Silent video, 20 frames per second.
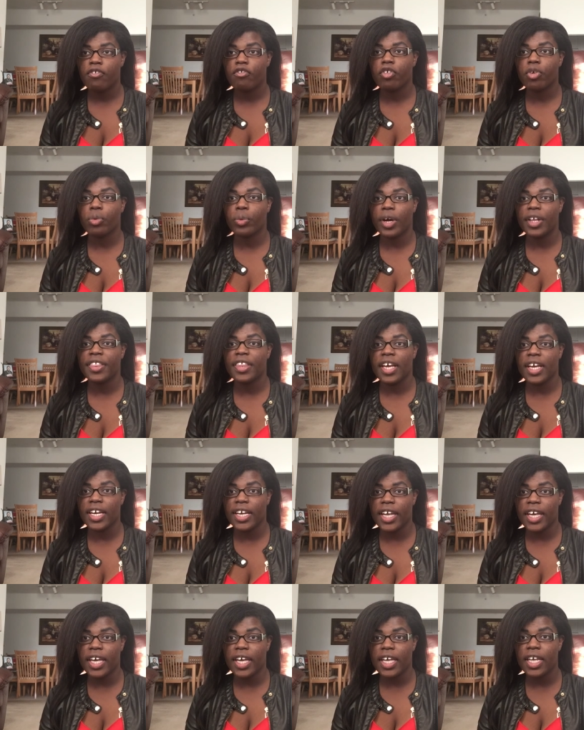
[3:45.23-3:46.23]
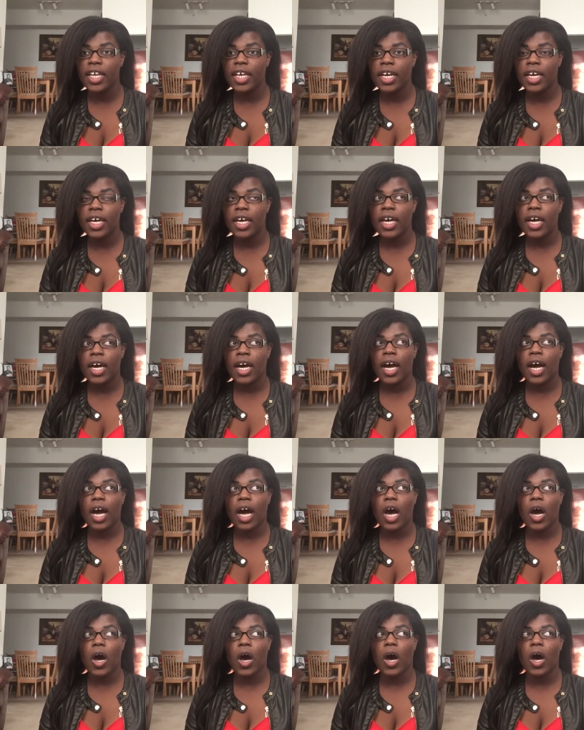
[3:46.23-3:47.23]
for what they did.
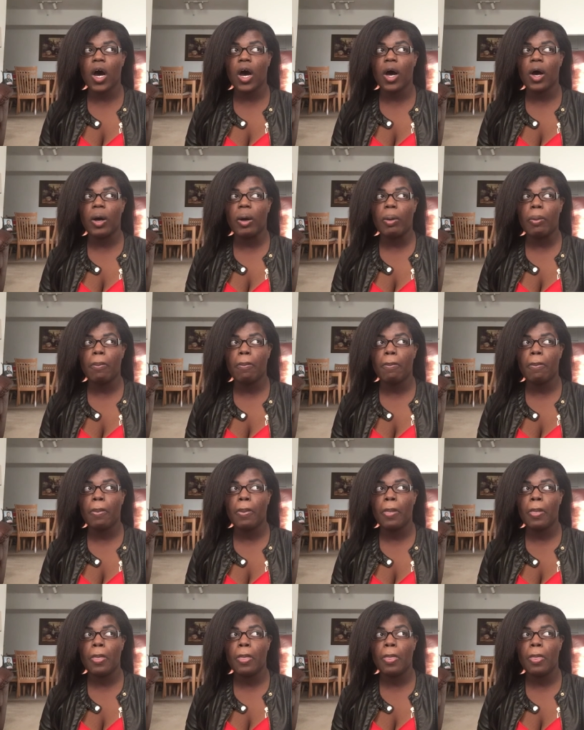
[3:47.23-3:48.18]
Um...